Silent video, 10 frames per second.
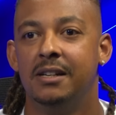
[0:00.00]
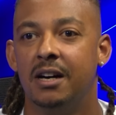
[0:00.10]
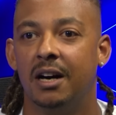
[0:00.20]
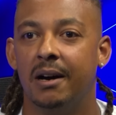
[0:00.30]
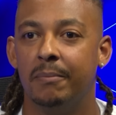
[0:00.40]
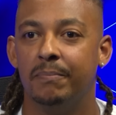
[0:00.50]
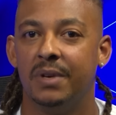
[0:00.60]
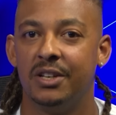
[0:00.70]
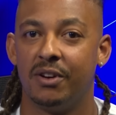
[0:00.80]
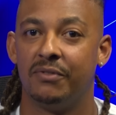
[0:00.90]

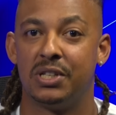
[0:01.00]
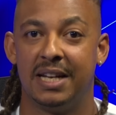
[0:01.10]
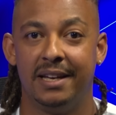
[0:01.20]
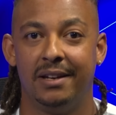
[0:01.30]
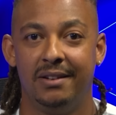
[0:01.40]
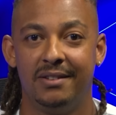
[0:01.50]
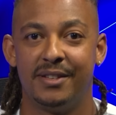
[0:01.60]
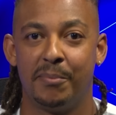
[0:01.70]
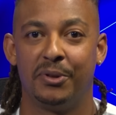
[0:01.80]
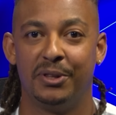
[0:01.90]
It's obviously
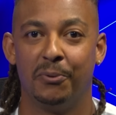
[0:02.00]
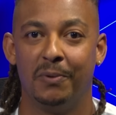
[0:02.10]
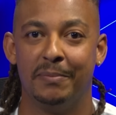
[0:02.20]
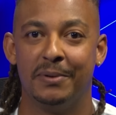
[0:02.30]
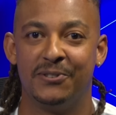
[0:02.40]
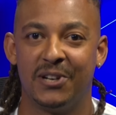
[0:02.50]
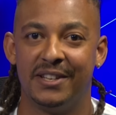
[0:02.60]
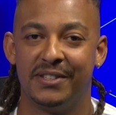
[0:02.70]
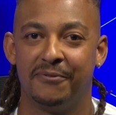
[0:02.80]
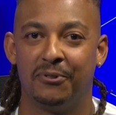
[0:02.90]
something that we've been
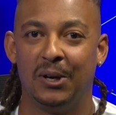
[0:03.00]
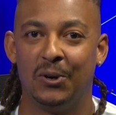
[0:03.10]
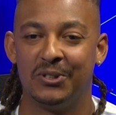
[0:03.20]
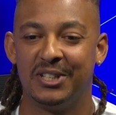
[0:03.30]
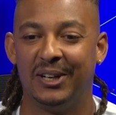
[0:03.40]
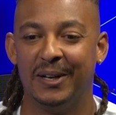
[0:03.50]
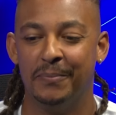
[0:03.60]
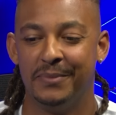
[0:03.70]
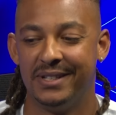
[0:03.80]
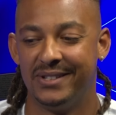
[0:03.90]
chasing for a long
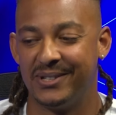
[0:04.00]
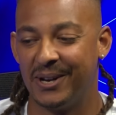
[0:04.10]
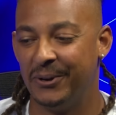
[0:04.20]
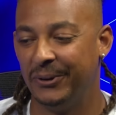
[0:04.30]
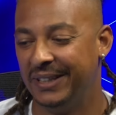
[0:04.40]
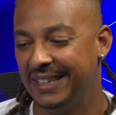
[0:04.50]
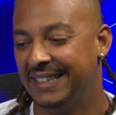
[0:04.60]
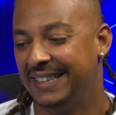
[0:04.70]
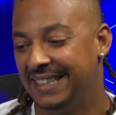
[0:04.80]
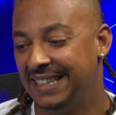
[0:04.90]
time. So
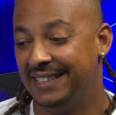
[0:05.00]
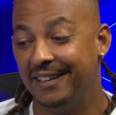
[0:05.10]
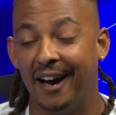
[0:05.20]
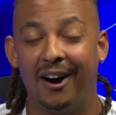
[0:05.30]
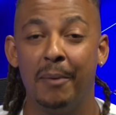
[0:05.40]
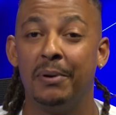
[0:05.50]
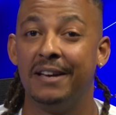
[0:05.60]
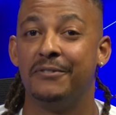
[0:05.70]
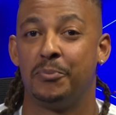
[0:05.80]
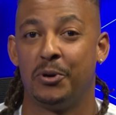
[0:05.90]
yeah, I
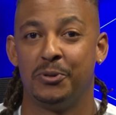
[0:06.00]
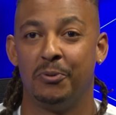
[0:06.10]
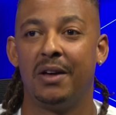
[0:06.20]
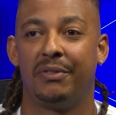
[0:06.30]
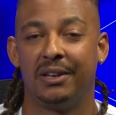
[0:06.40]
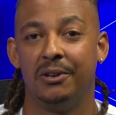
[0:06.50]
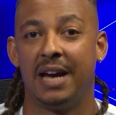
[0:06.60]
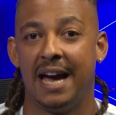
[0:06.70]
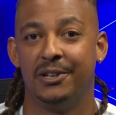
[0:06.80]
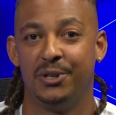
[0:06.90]
believe it's possible. I think you
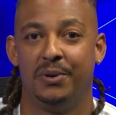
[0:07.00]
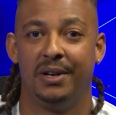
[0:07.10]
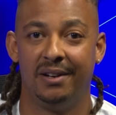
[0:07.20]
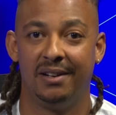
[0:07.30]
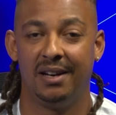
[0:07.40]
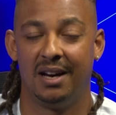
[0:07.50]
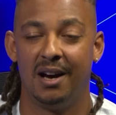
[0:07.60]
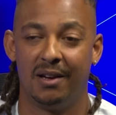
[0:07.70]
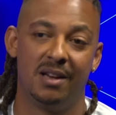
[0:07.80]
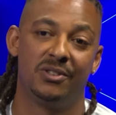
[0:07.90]
can do
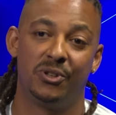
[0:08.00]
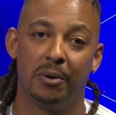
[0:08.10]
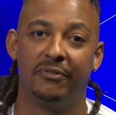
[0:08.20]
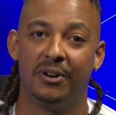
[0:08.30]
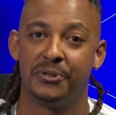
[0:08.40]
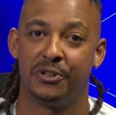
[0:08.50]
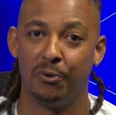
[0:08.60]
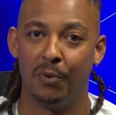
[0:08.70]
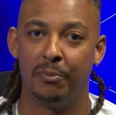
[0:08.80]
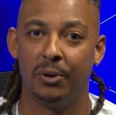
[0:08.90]
a stop faster
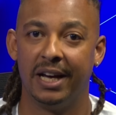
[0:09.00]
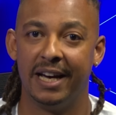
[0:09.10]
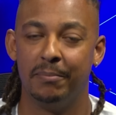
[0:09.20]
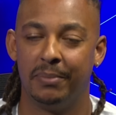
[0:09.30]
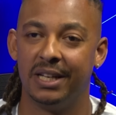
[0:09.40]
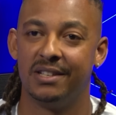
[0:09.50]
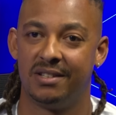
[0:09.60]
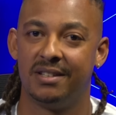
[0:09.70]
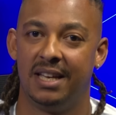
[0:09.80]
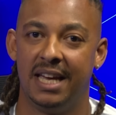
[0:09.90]
than 1.8, but
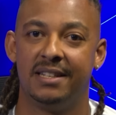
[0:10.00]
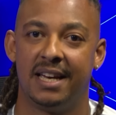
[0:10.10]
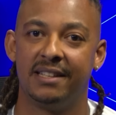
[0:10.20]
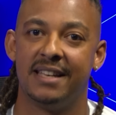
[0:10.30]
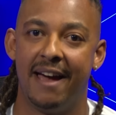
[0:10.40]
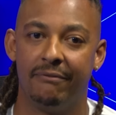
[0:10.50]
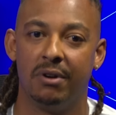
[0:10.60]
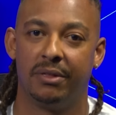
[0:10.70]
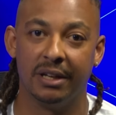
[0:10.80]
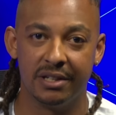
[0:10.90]
it takes
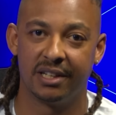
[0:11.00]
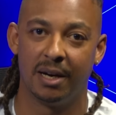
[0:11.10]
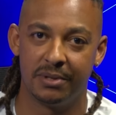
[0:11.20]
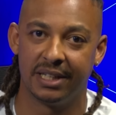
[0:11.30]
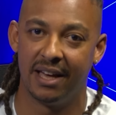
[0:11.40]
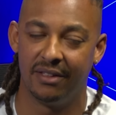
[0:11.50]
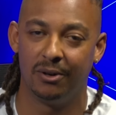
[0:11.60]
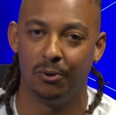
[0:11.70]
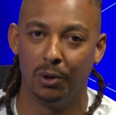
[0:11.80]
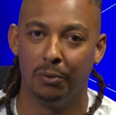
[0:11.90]
everything to come together
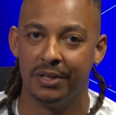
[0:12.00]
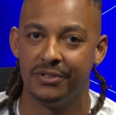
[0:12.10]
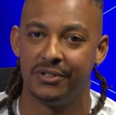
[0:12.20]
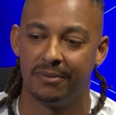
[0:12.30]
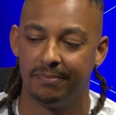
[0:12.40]
all at once.